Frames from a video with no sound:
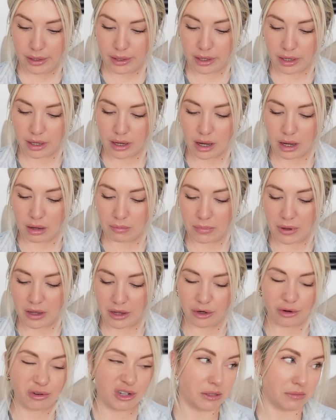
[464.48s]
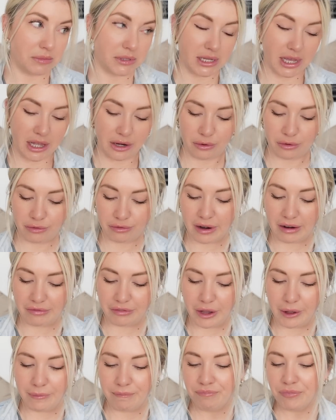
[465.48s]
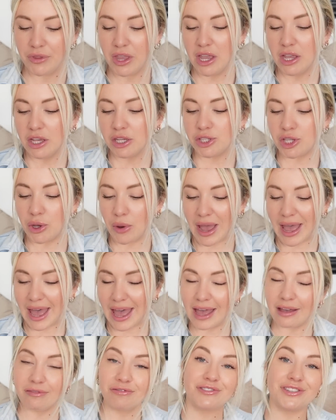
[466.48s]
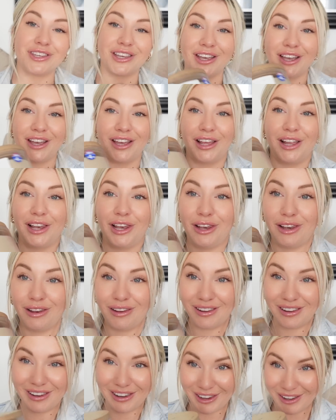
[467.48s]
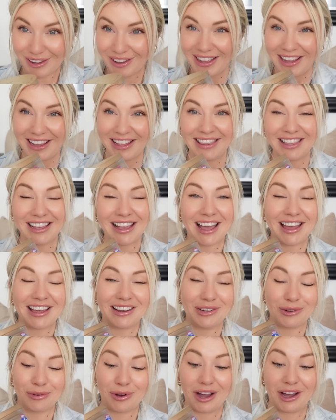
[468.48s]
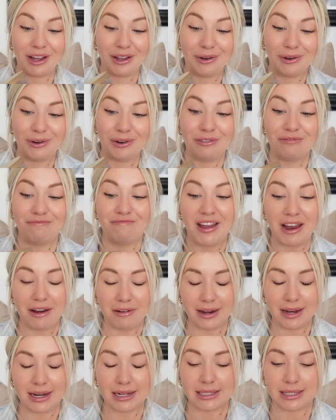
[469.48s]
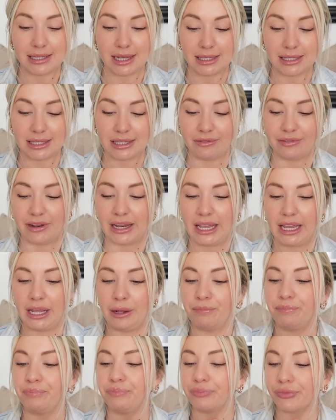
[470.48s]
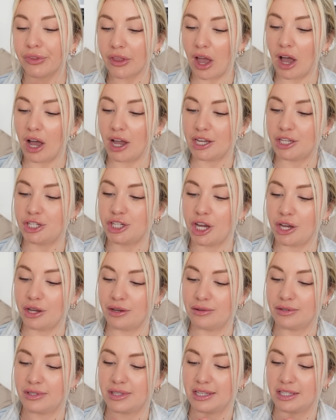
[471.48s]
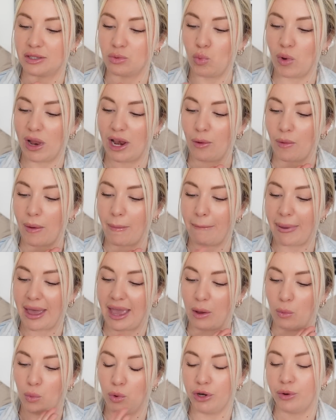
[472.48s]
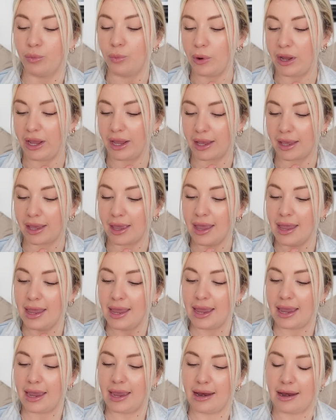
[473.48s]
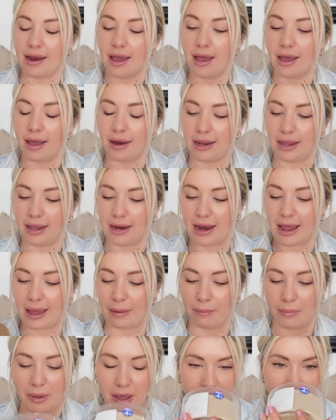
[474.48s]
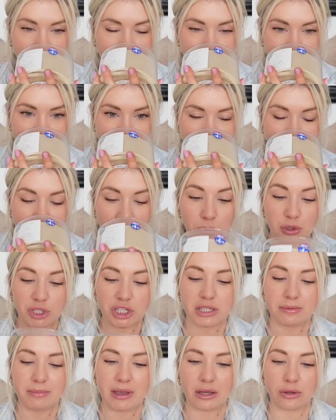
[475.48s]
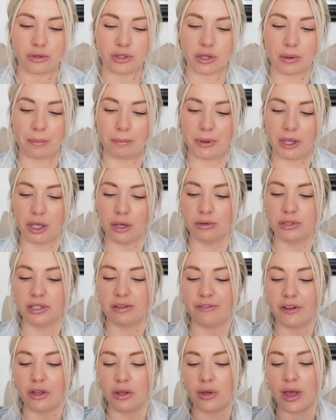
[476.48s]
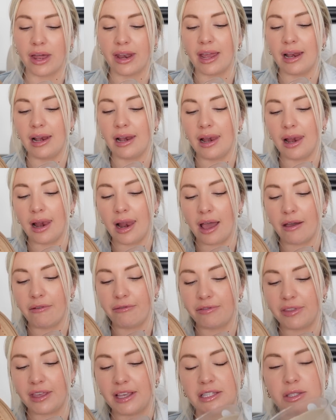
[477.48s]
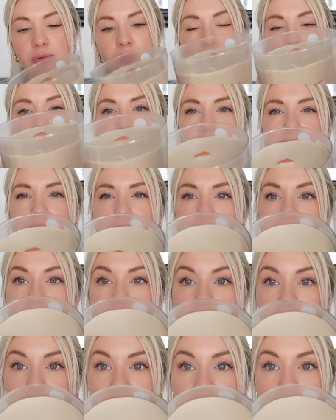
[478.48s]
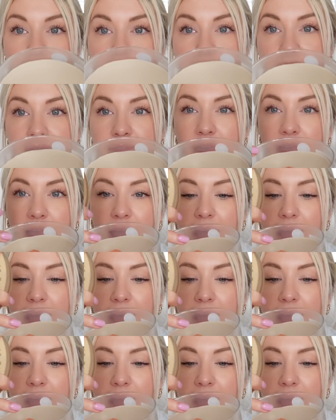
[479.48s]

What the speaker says: I can't burn a Christmas candle forever. So after looking in the candle aisle very extensively, I chose this Willow and Bay wooden wick in honey and amber, which smells beautiful. And I love these ones because they